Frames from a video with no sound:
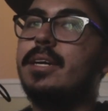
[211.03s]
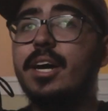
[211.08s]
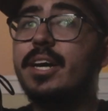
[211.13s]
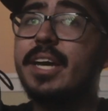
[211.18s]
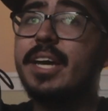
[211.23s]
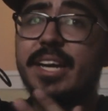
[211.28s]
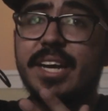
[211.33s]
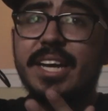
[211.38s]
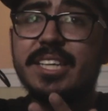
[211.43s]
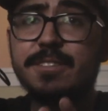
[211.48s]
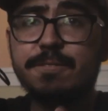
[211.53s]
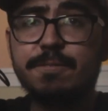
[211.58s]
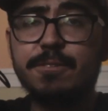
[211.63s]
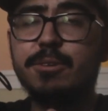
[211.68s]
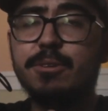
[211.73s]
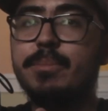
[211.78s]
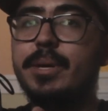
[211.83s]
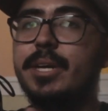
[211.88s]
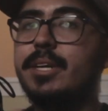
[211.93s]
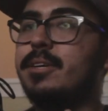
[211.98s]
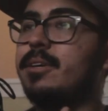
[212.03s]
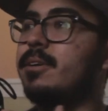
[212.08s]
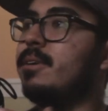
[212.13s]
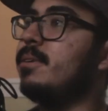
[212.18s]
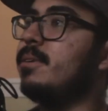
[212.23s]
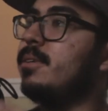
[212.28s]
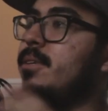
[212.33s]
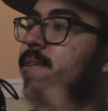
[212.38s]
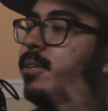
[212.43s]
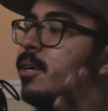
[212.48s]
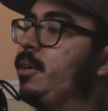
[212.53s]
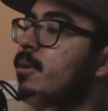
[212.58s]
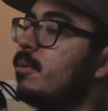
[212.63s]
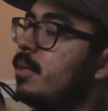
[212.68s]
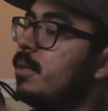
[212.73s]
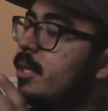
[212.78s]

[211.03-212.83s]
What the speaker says: Again, as a filmmaker, you know,